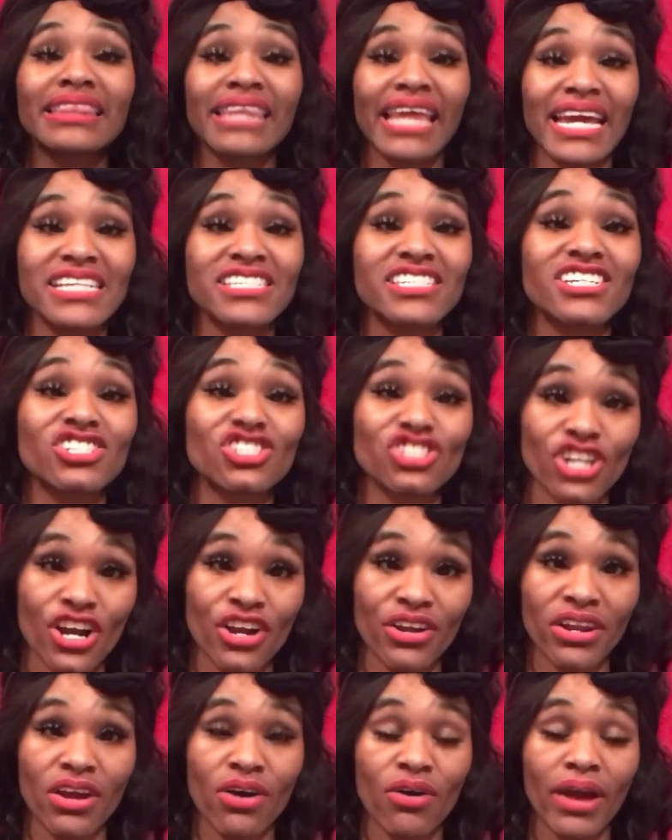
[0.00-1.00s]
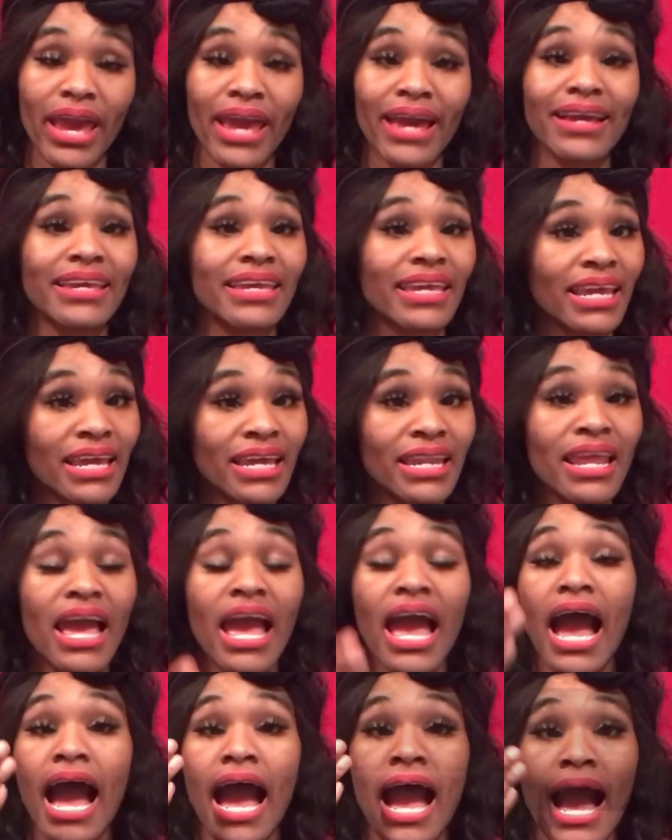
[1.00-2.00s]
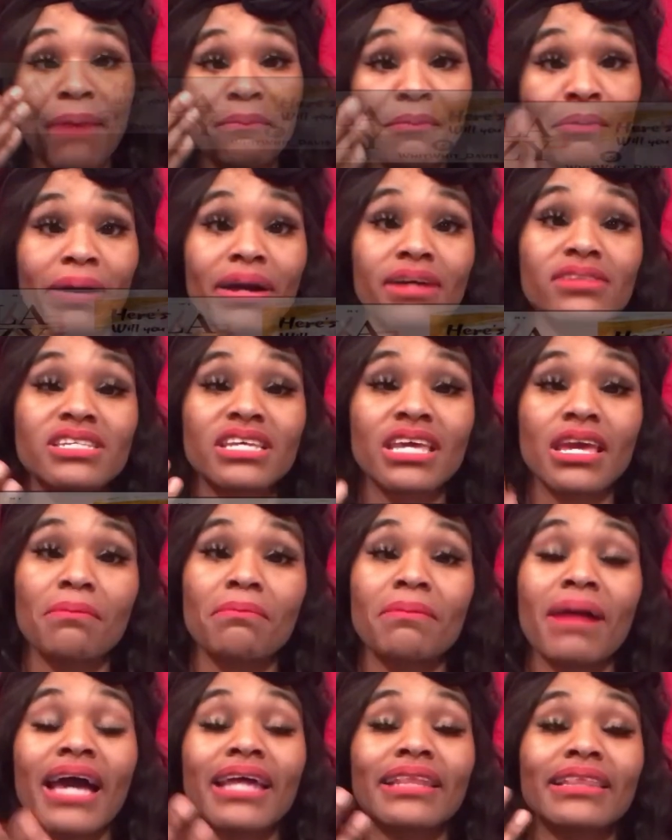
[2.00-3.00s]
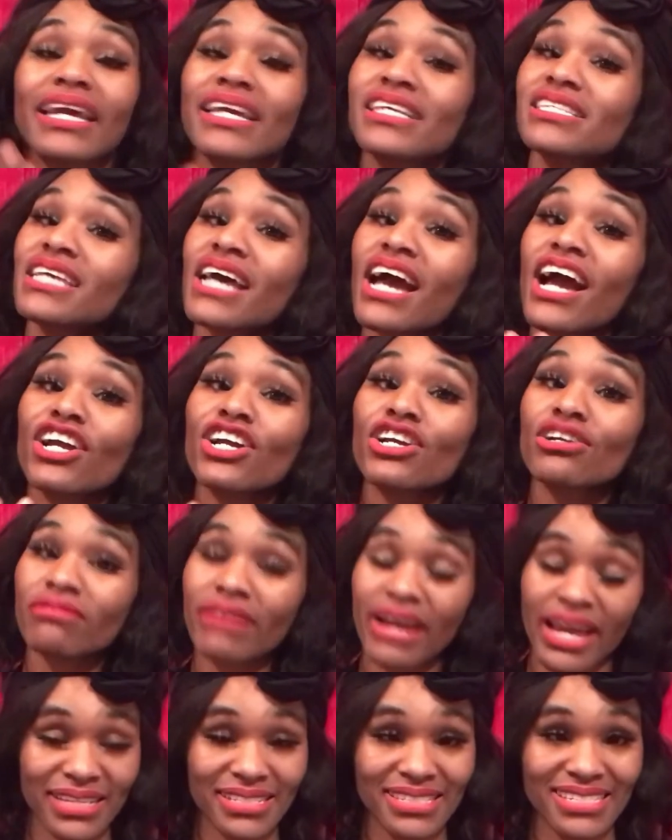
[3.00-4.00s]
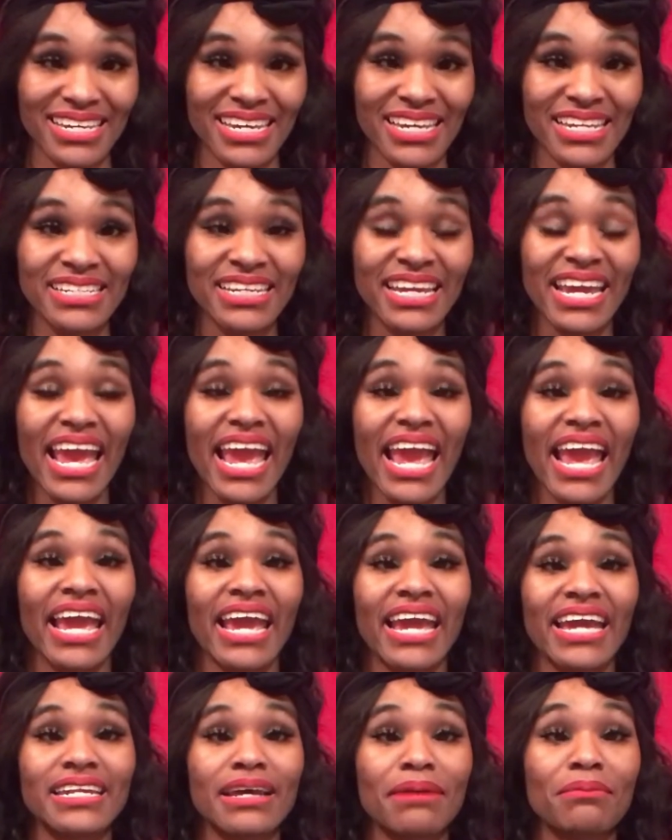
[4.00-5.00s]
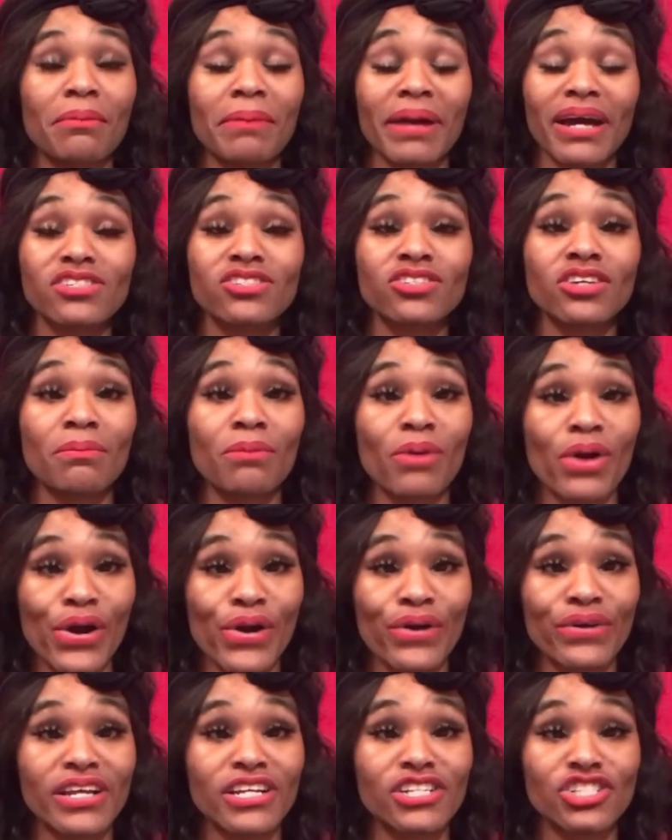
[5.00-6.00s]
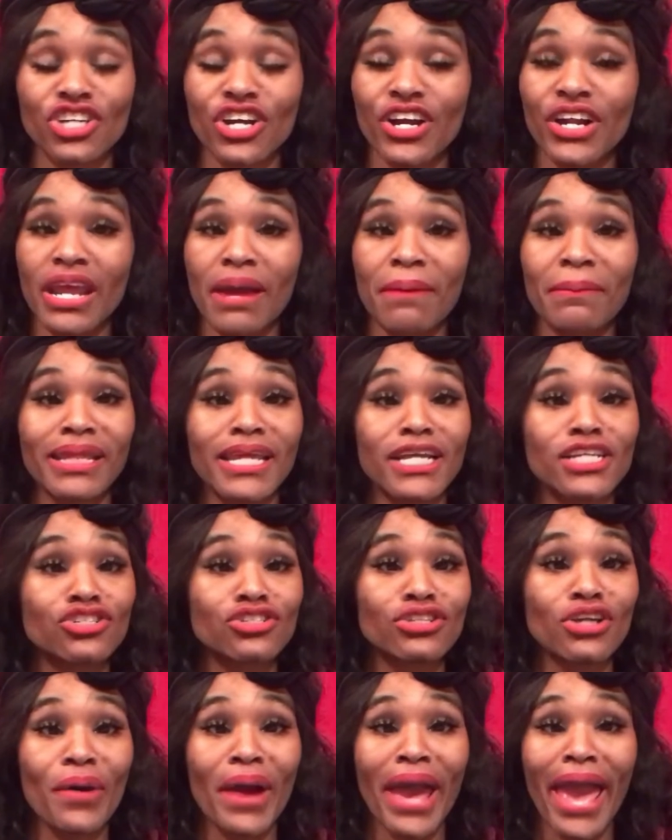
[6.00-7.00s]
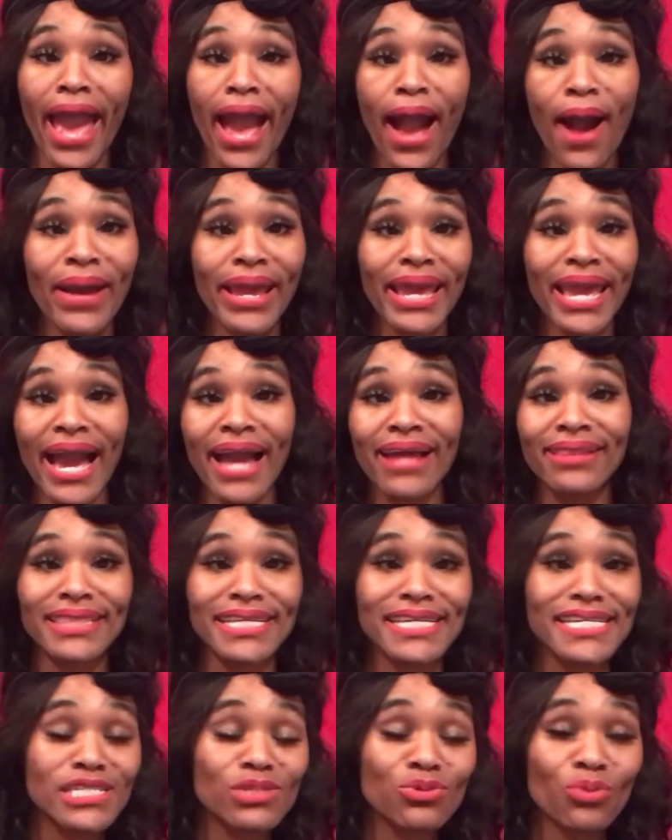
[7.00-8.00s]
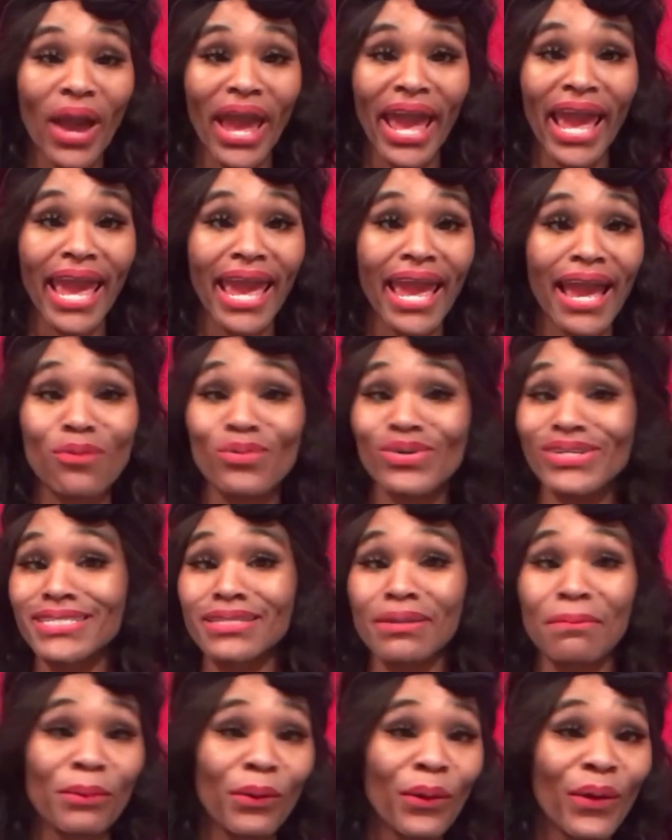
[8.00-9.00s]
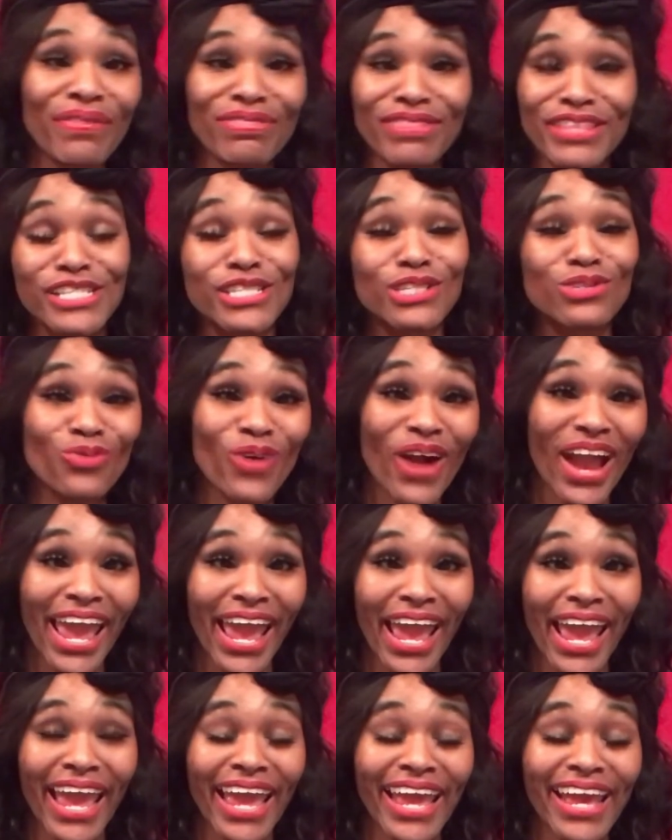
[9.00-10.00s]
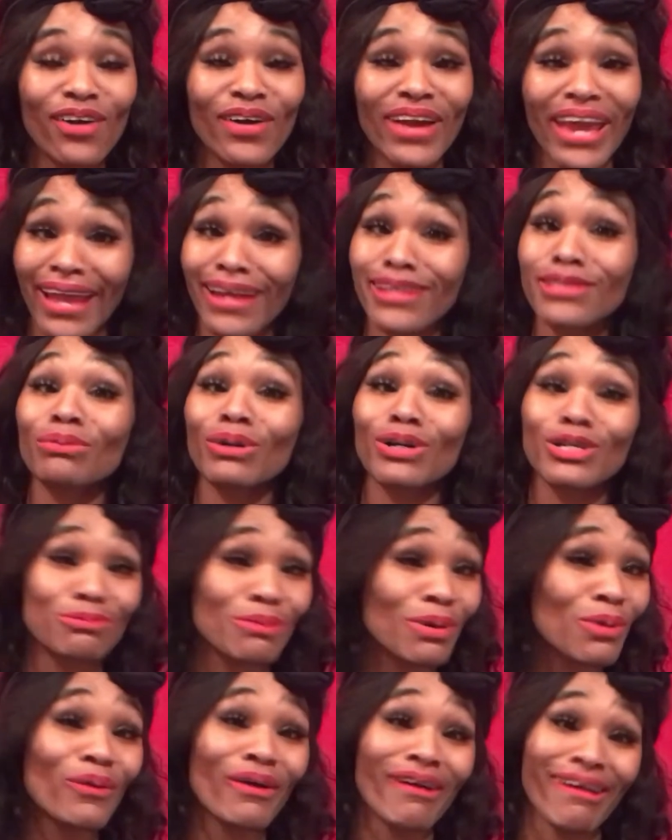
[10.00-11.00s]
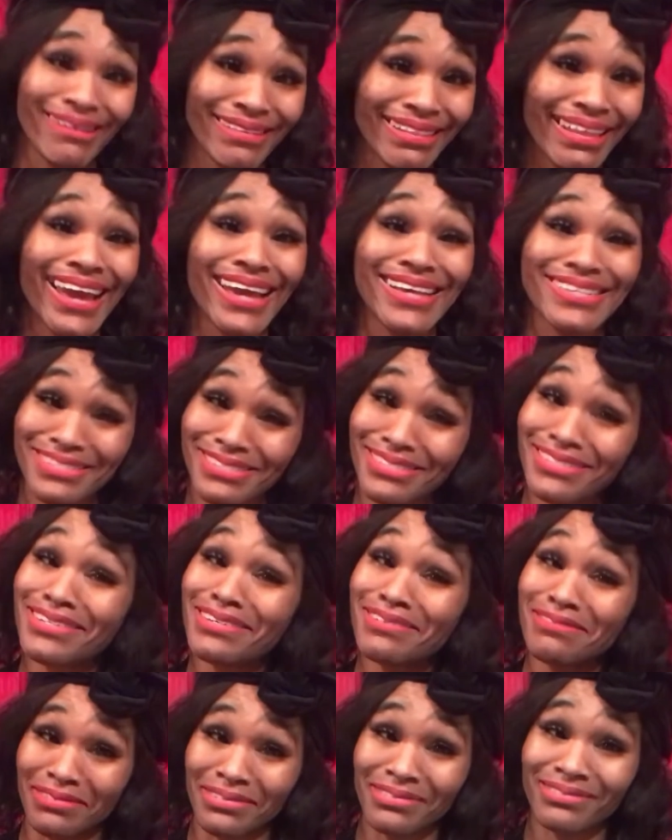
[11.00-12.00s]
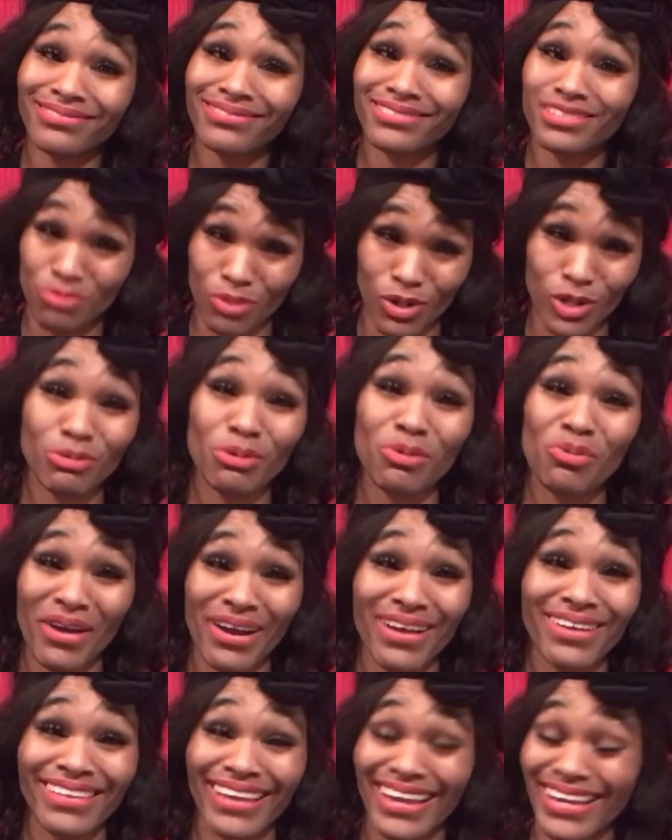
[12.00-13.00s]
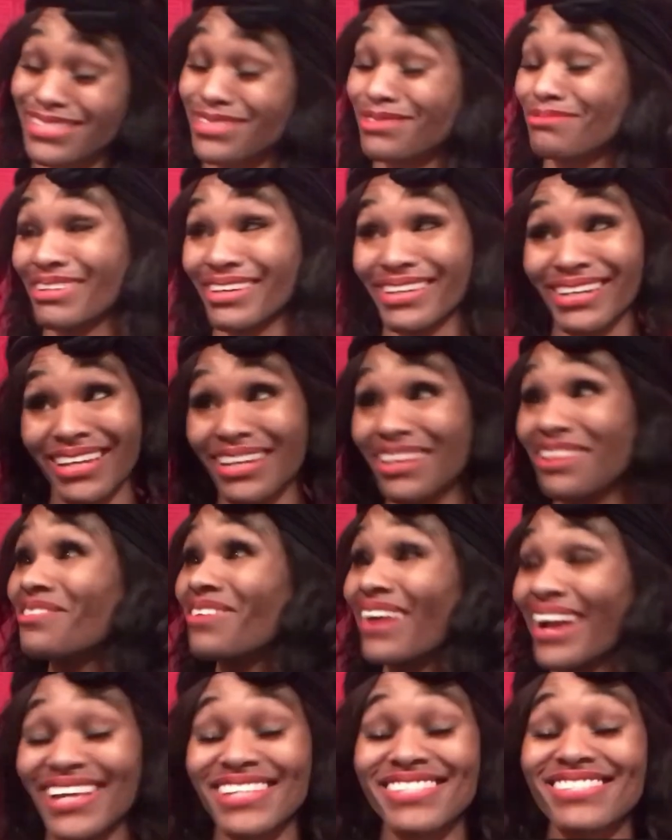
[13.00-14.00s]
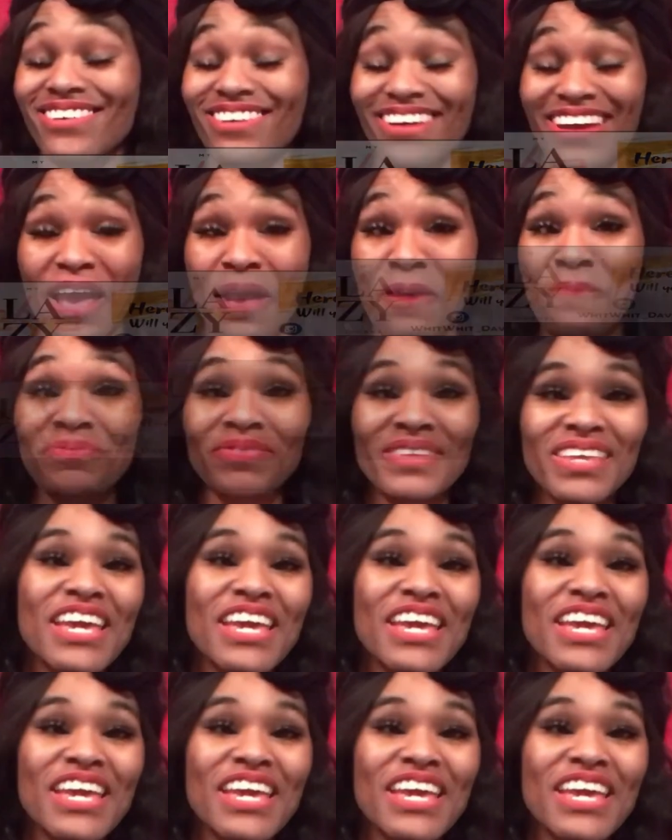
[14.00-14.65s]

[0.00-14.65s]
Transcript: Lazy Journey. Okay, again, I'm about to get my lazy eye corrected and I'm about to embark on that journey. I'm gonna let you know how it got this way. I wasn't born this way, okay? I suppose been wearing glasses too. Supposed to be wearing glasses, but anyways, okay.